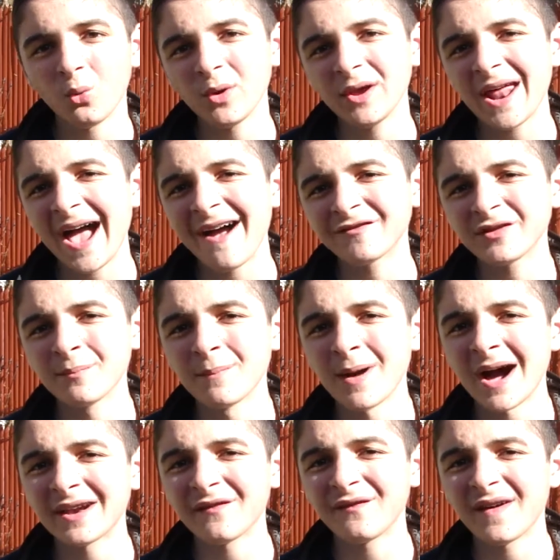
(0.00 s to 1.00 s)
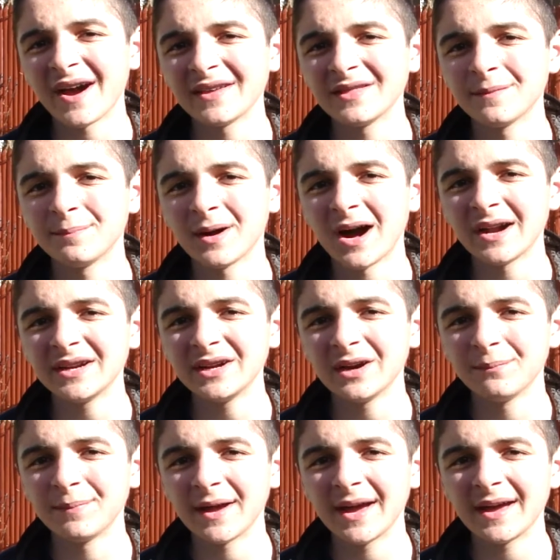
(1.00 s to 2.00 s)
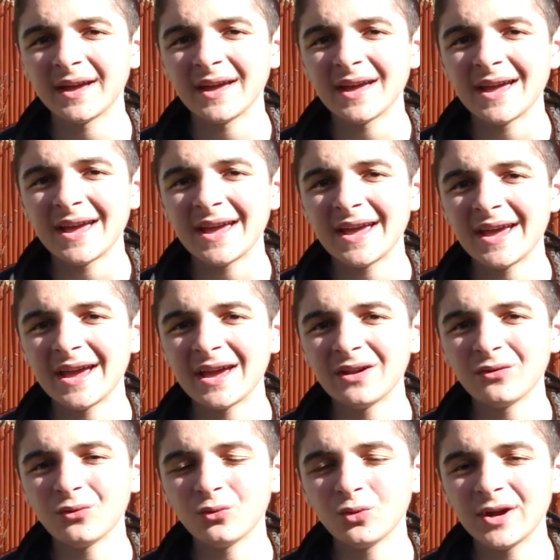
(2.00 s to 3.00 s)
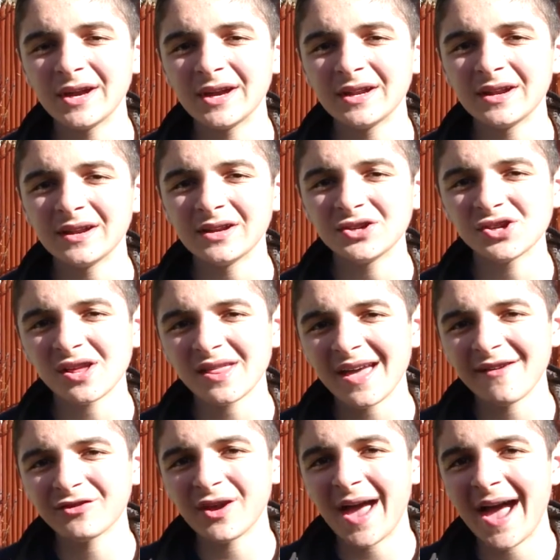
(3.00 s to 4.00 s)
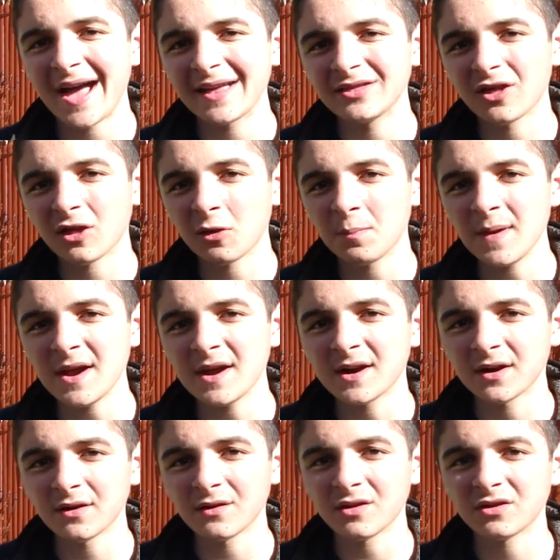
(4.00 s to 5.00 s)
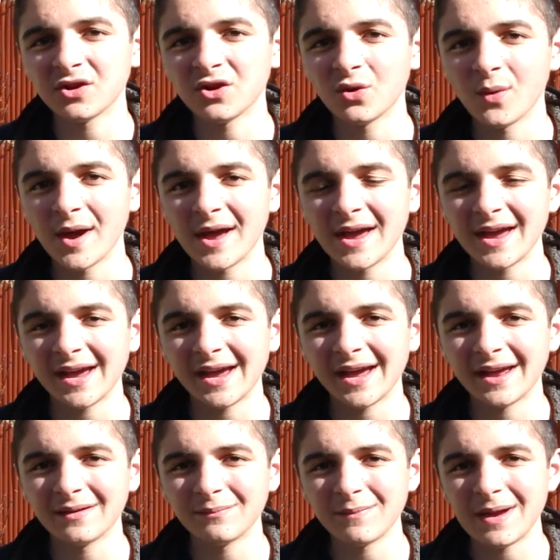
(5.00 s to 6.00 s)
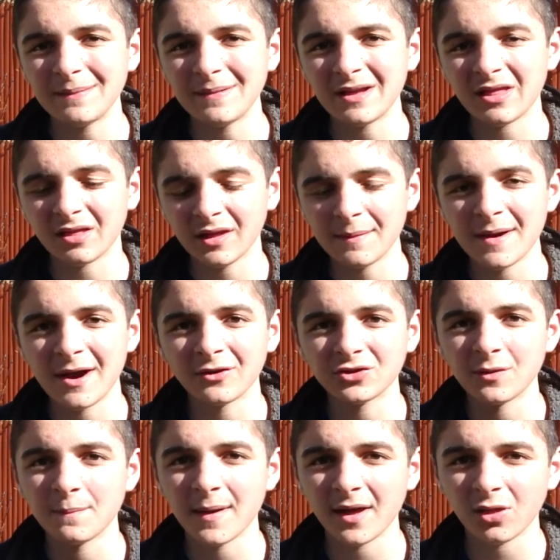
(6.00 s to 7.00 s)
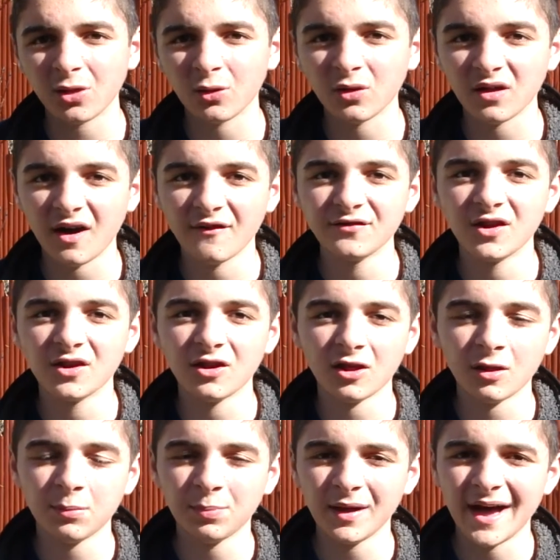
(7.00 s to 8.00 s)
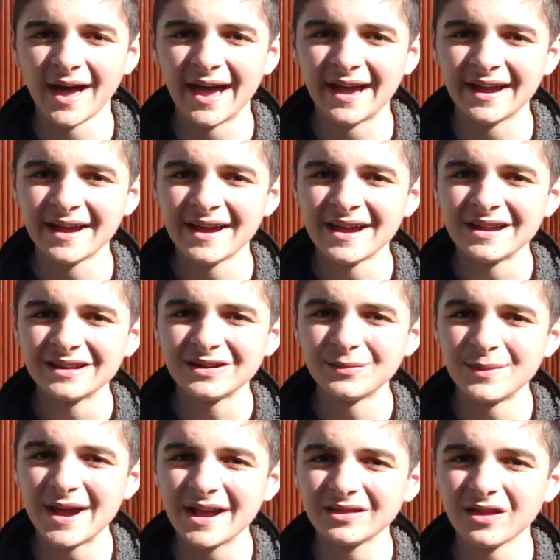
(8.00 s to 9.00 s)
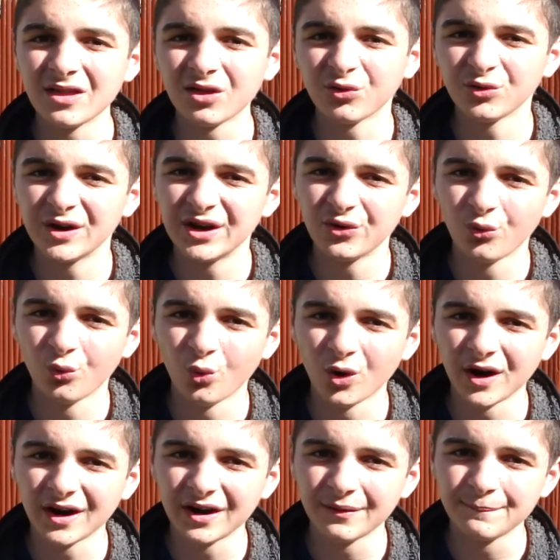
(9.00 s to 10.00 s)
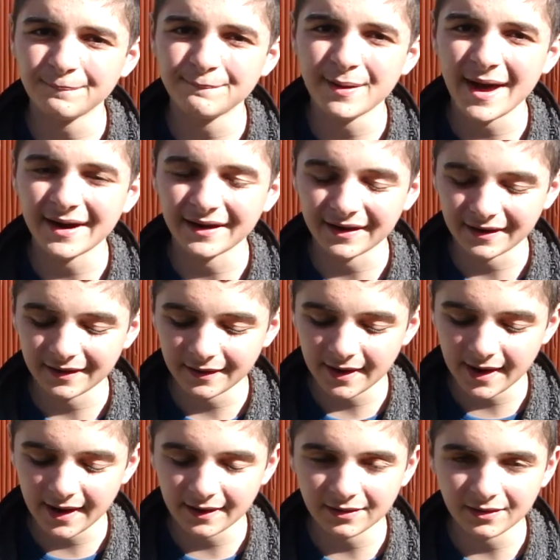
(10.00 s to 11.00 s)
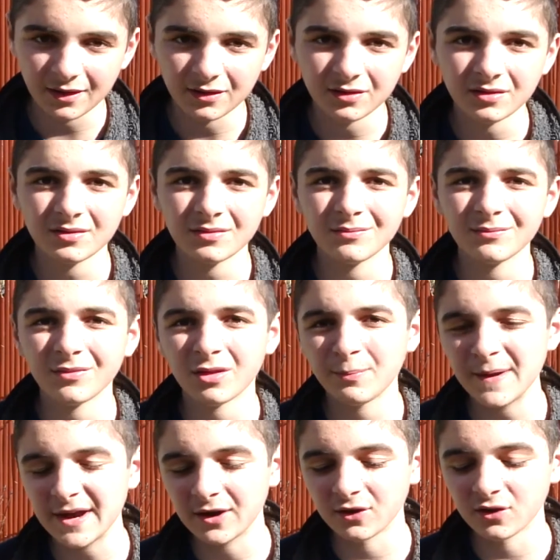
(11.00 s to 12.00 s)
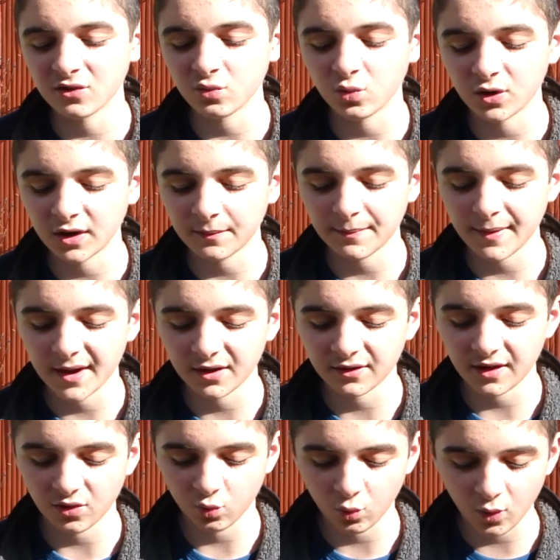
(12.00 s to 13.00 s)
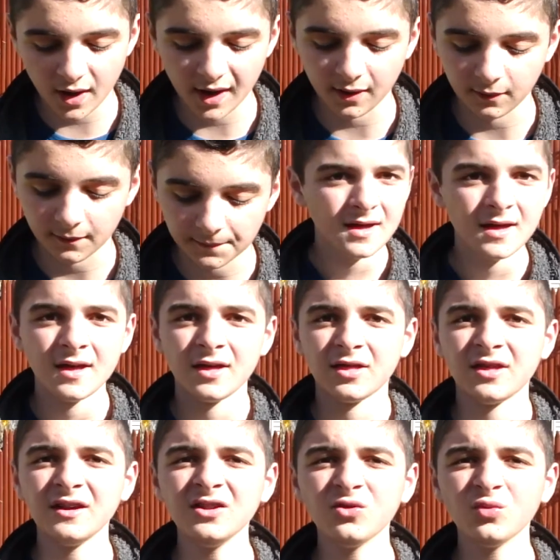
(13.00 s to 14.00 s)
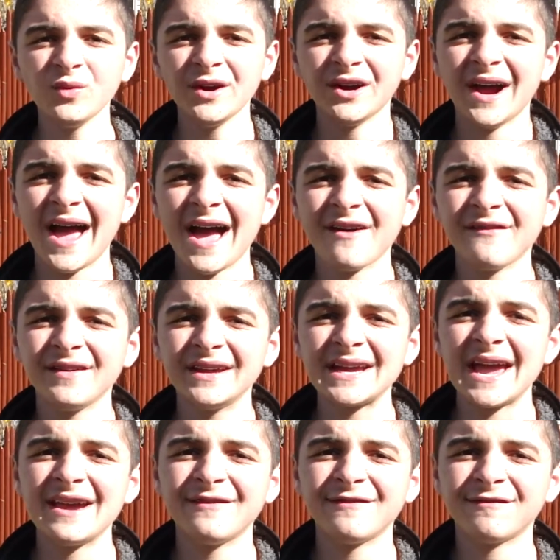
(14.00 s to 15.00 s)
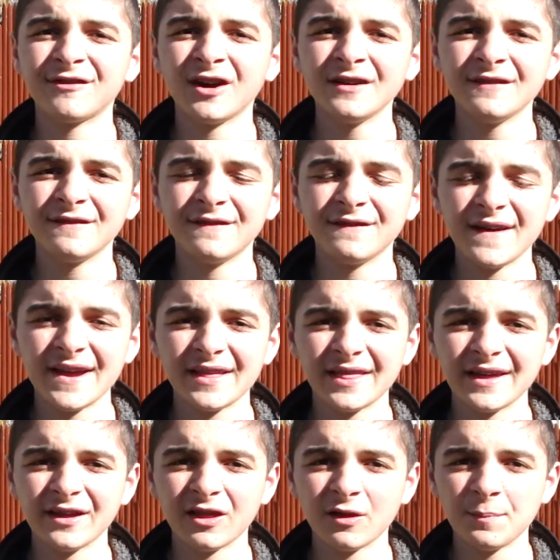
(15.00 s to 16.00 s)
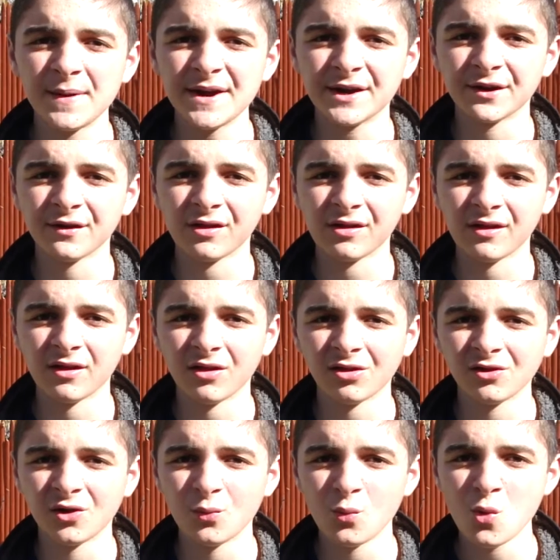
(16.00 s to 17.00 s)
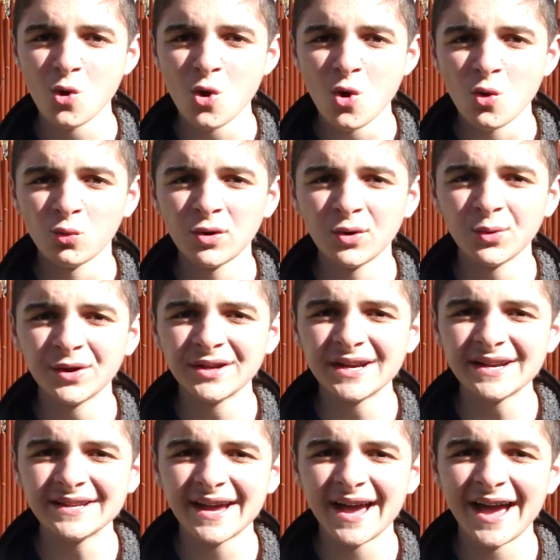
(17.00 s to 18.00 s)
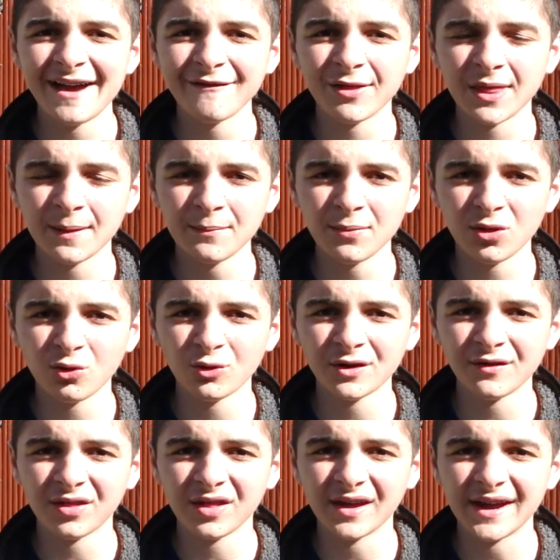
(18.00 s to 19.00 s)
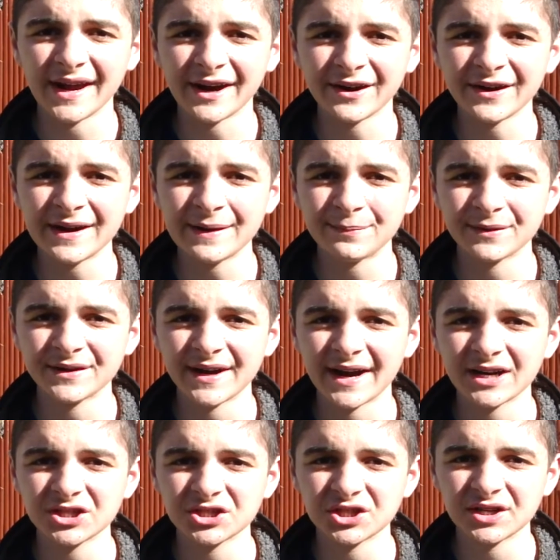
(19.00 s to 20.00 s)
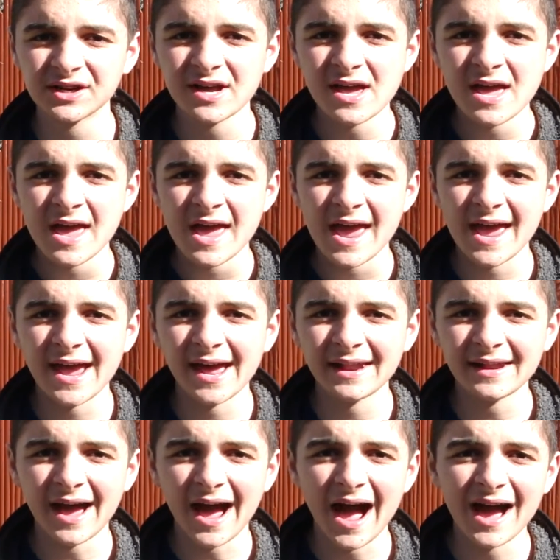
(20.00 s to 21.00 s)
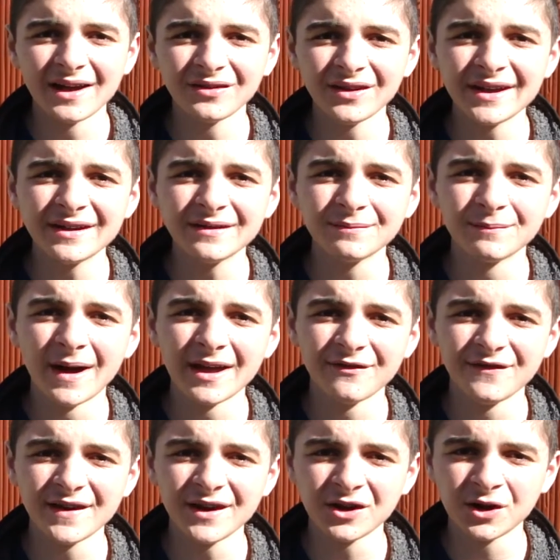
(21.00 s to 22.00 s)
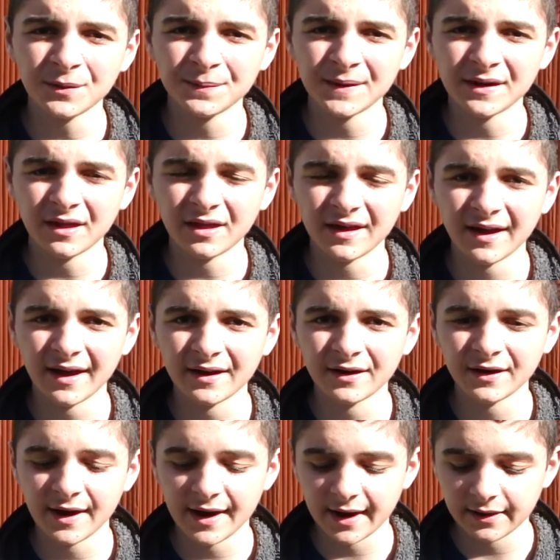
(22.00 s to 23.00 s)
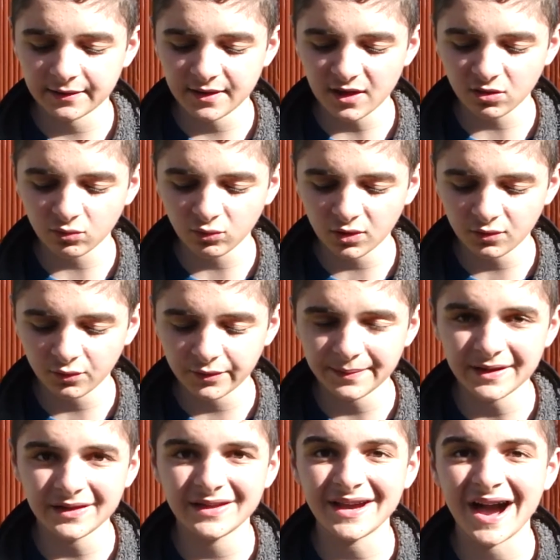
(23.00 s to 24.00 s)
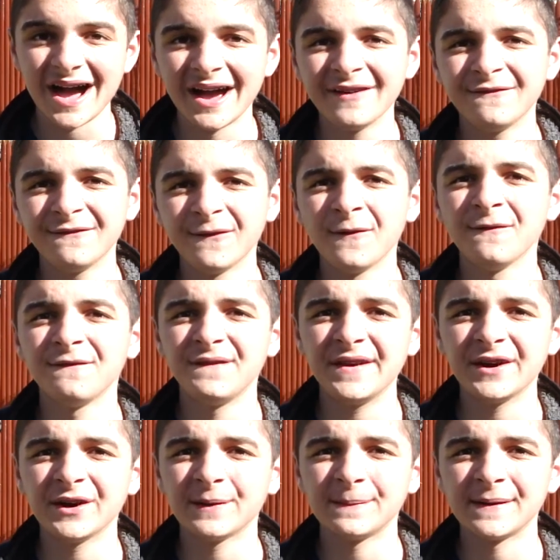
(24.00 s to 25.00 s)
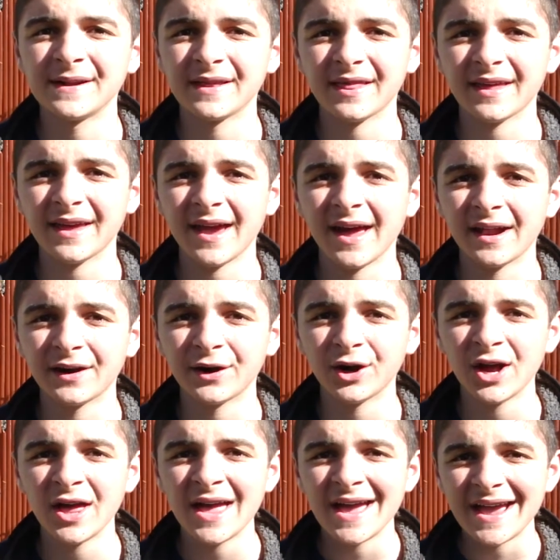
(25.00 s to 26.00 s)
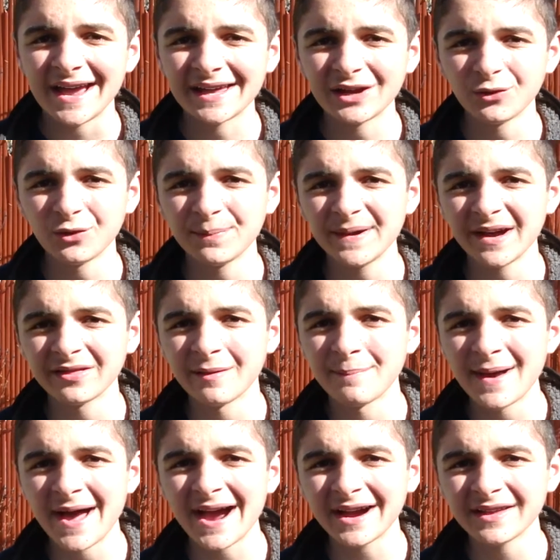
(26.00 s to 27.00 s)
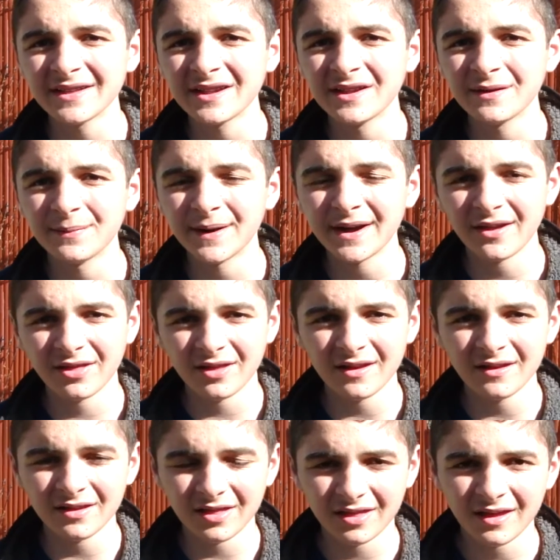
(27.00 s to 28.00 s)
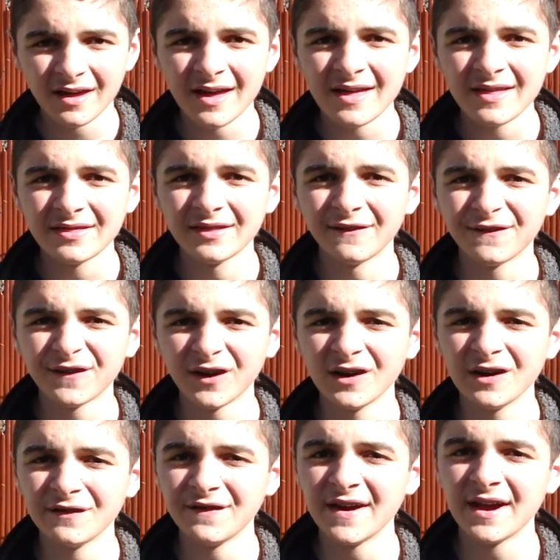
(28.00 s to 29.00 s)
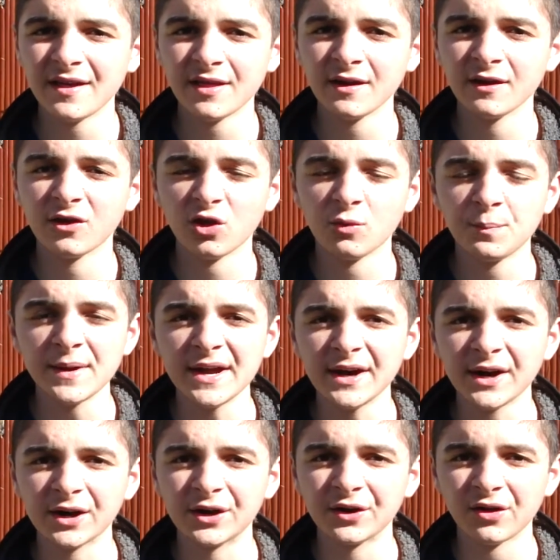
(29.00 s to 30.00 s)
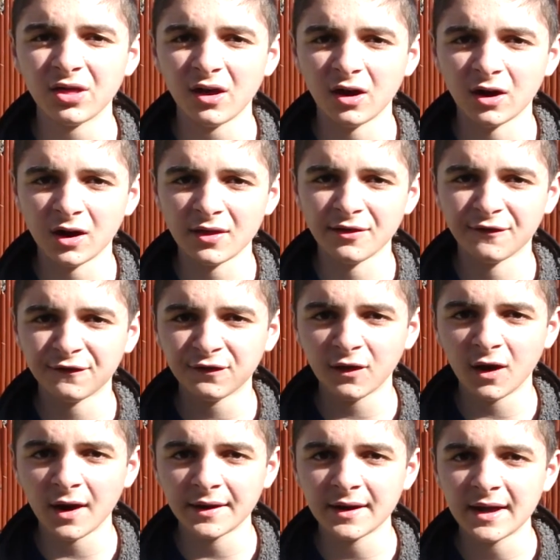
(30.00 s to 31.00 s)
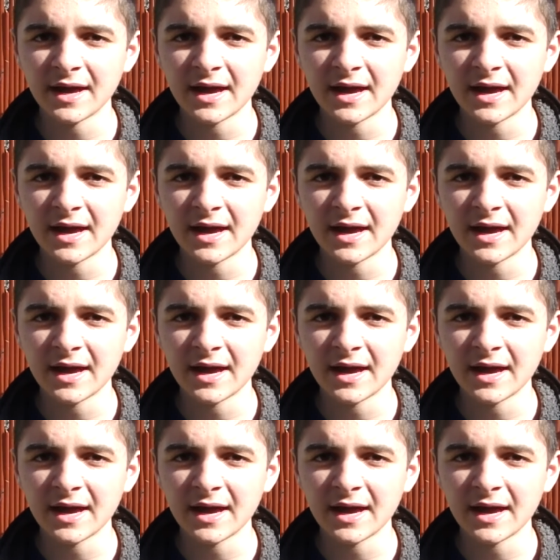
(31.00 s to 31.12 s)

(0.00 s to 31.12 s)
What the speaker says: we'd have to modify the body a bit, and we'd just have to add the speakers to it and maybe slim out the bezel of the display to make the screen work better and the speakers work better as well. Since we are having a front-facing speaker system, we would need to have some sort of security protection, and I like my fingerprint scanner, and this one would be the iPhone fingerprint scanner, and it would be on the back of the device since the front-facing speakers are on the front,